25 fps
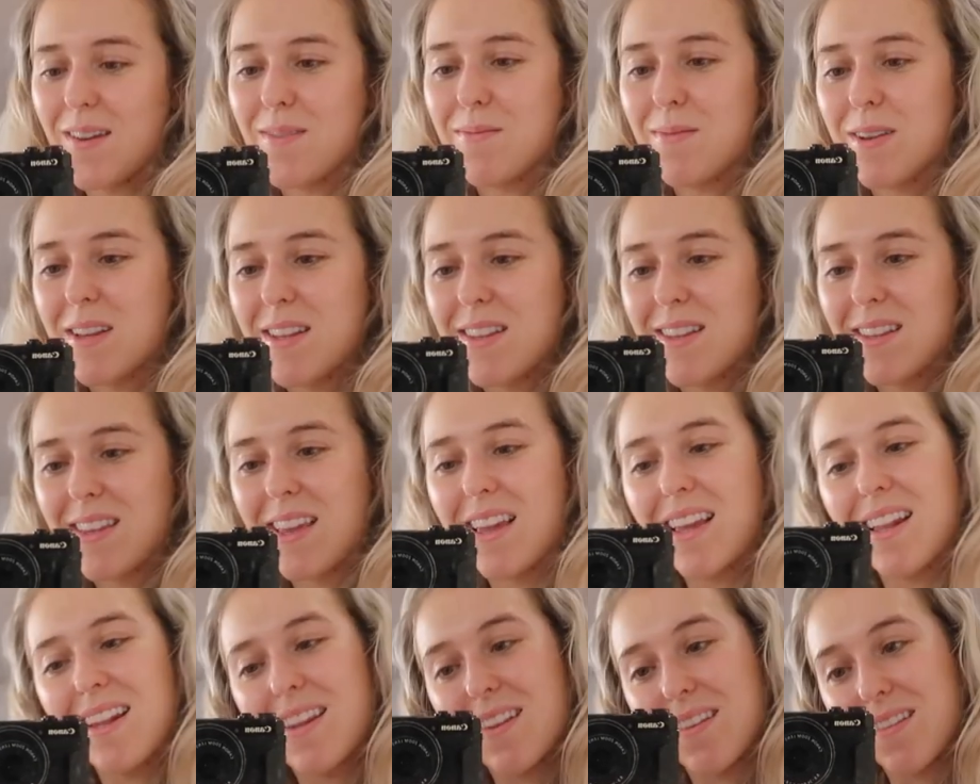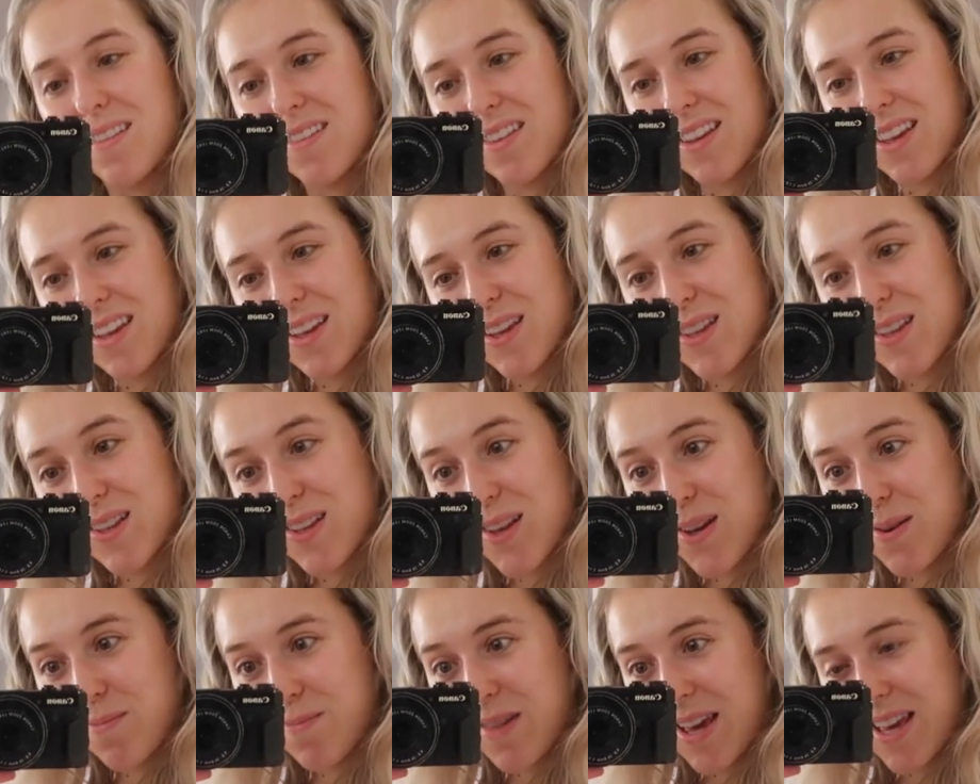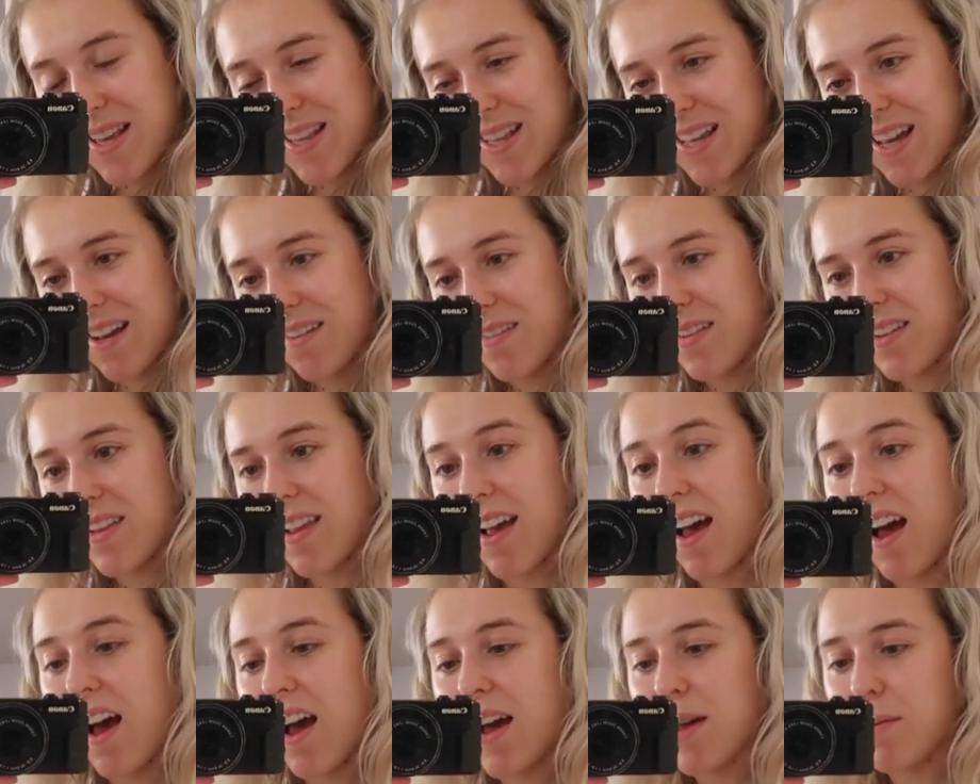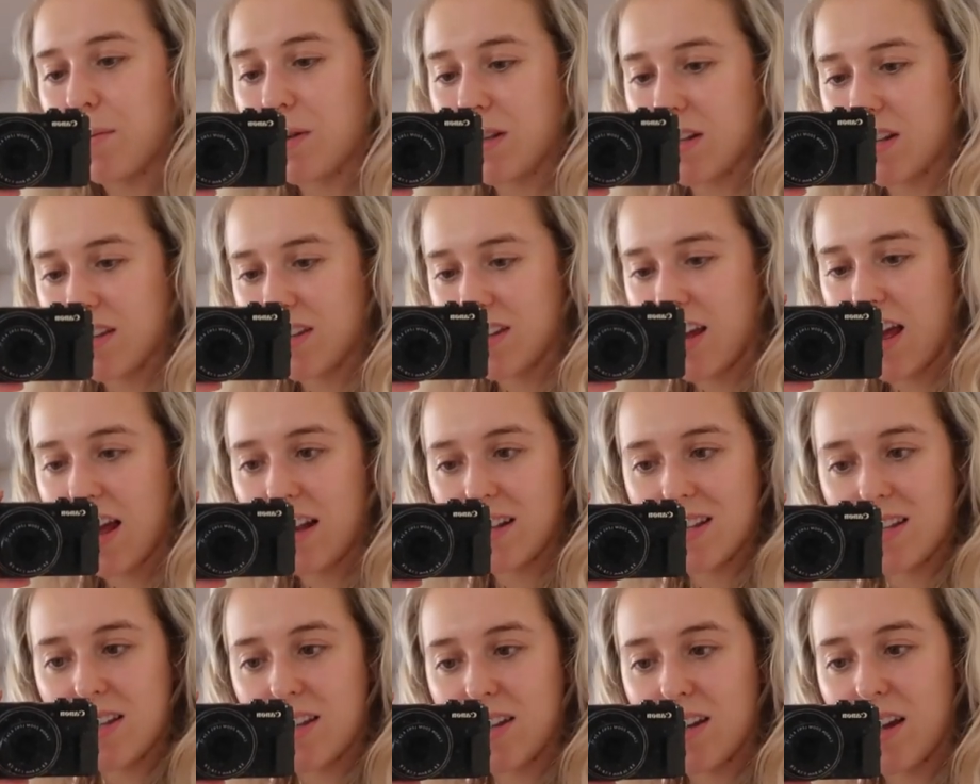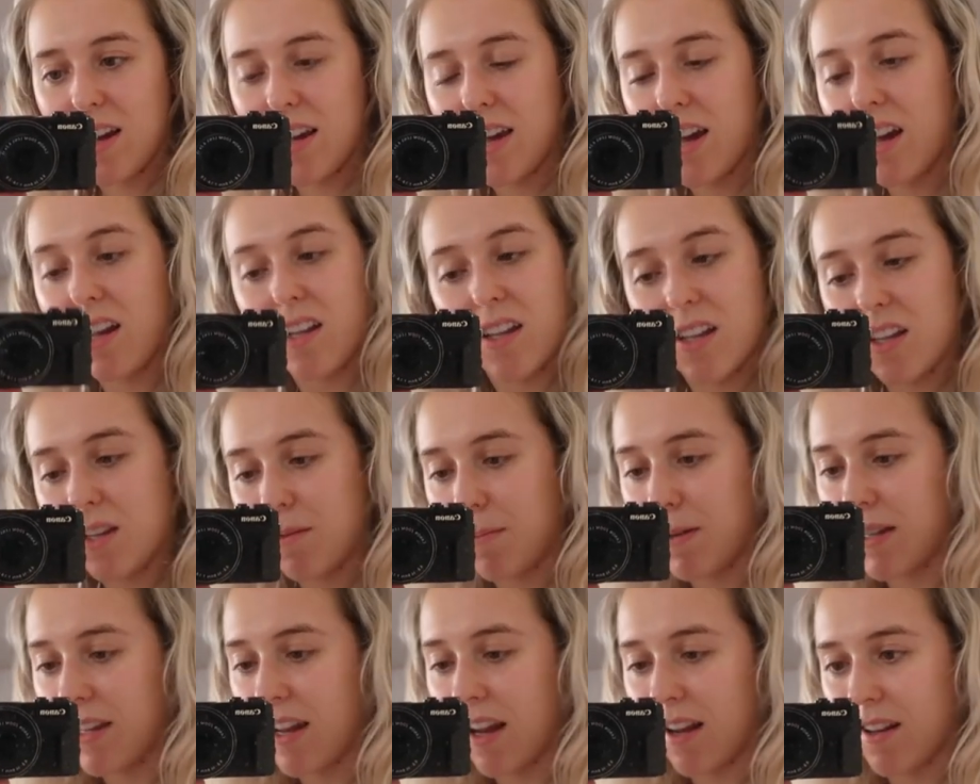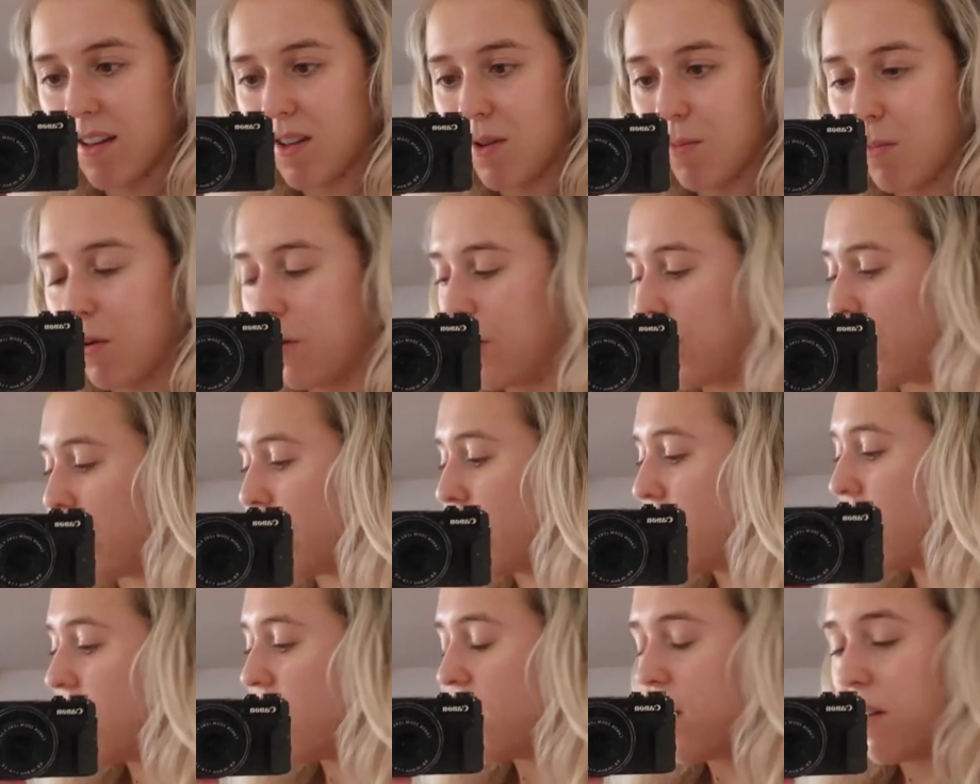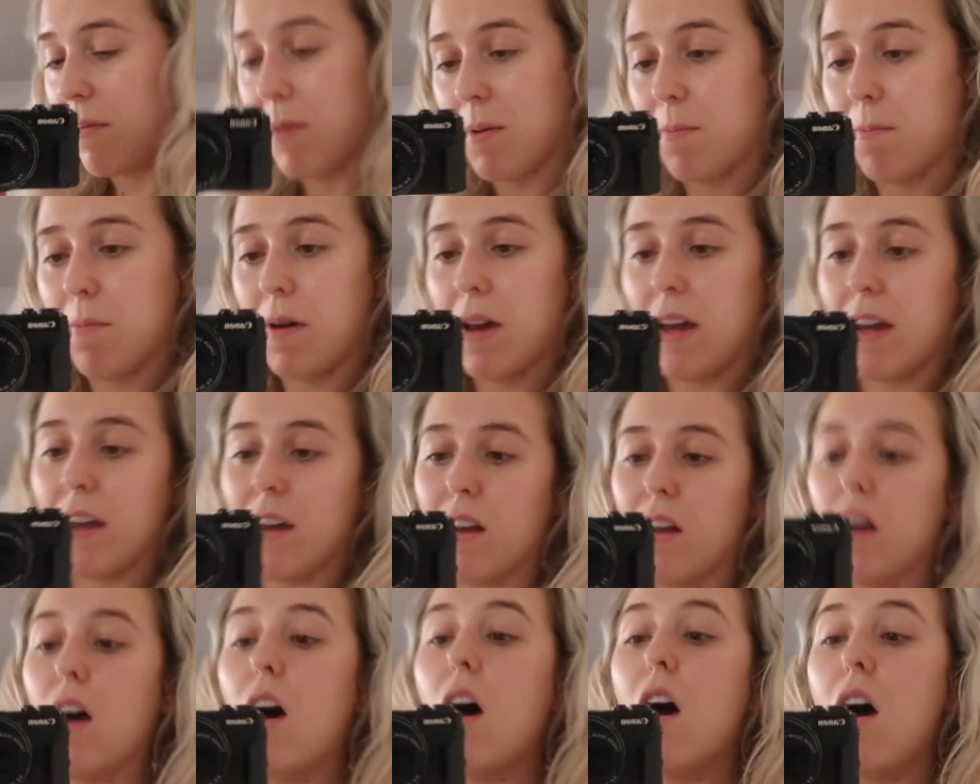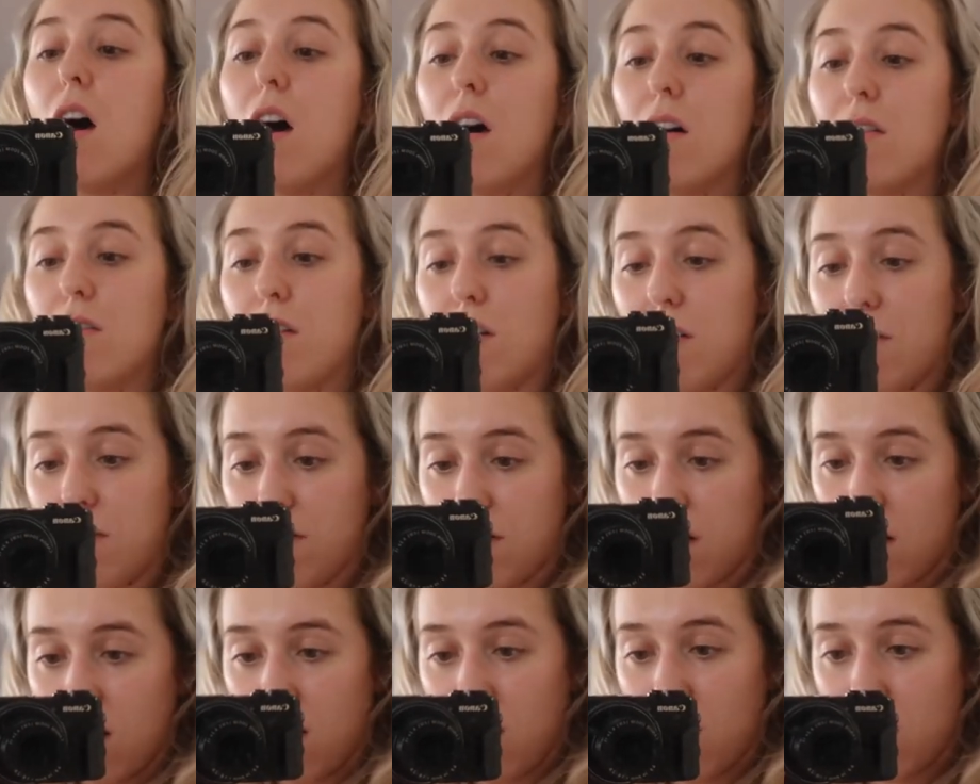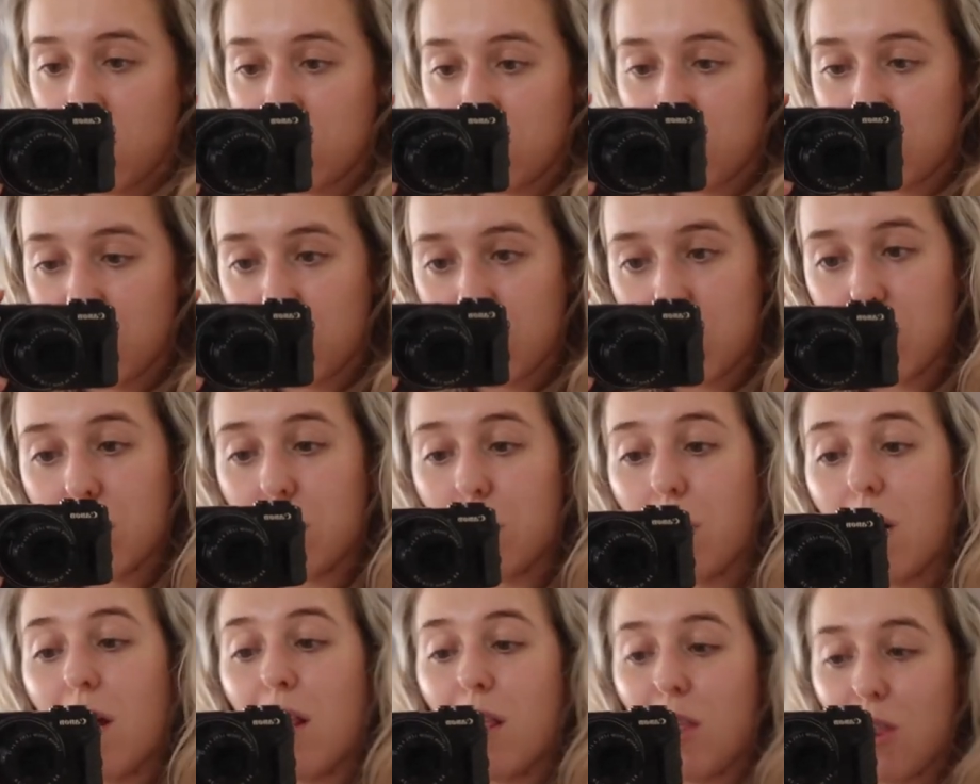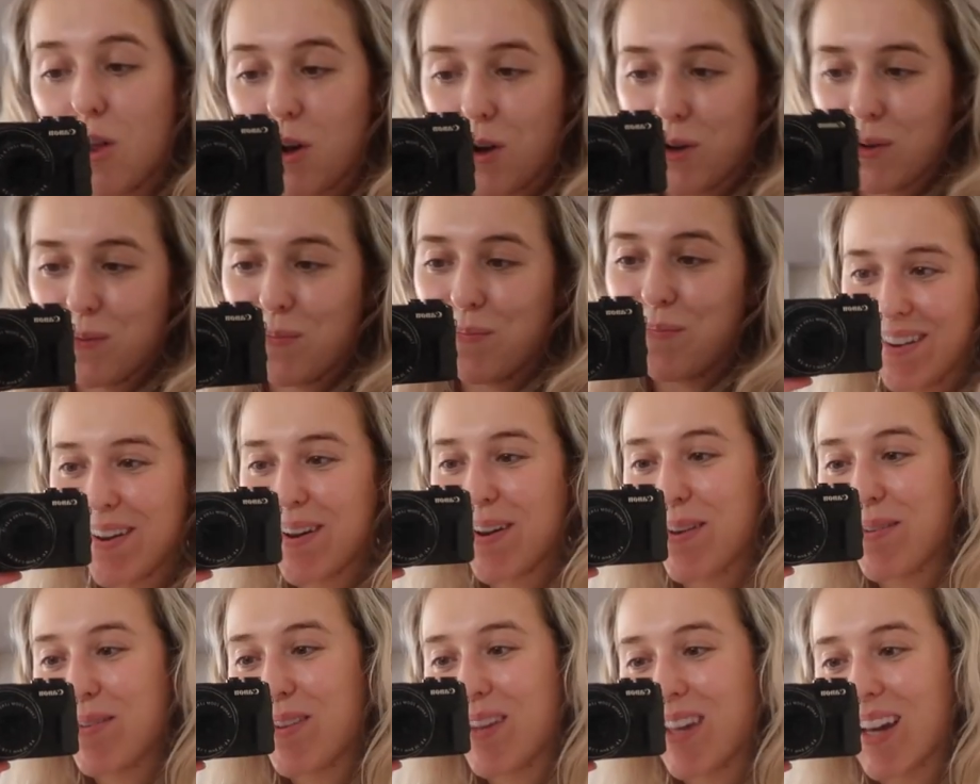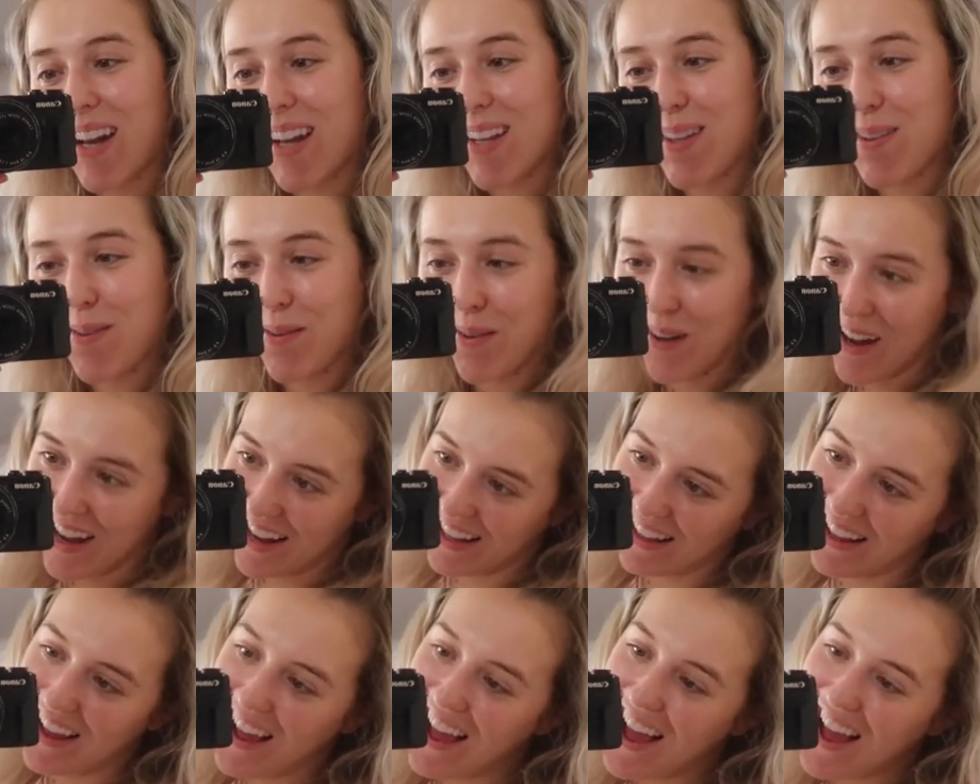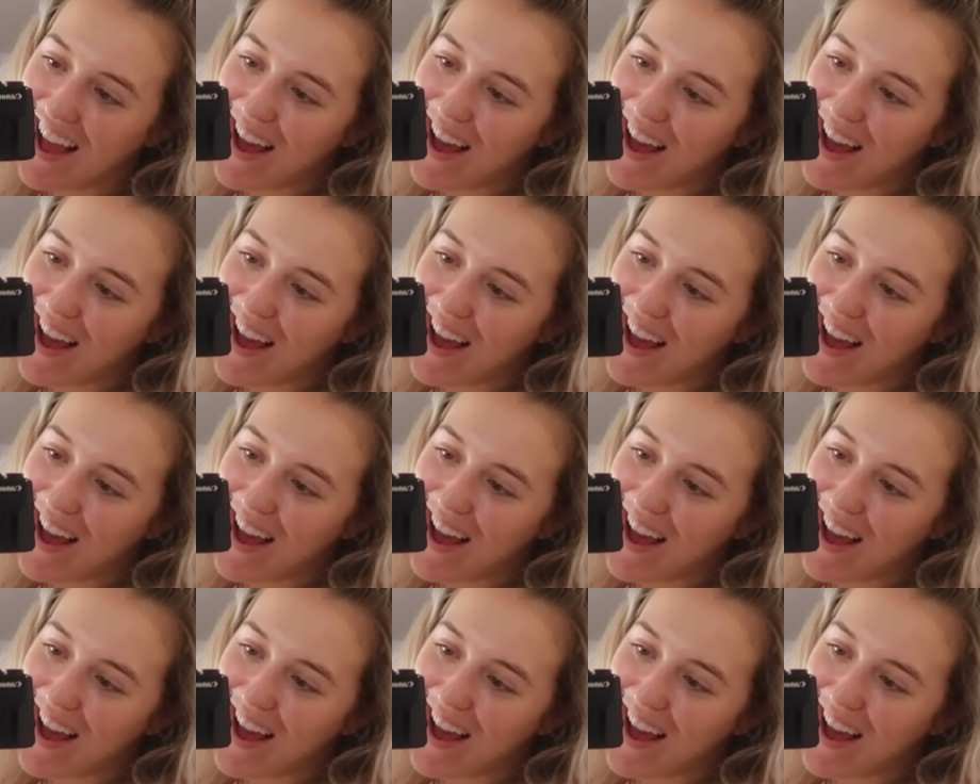My skin feels amazing after that. I'm gonna tan tonight. I need to be tan tomorrow. I've been pale for far too long. I hope you guys are well.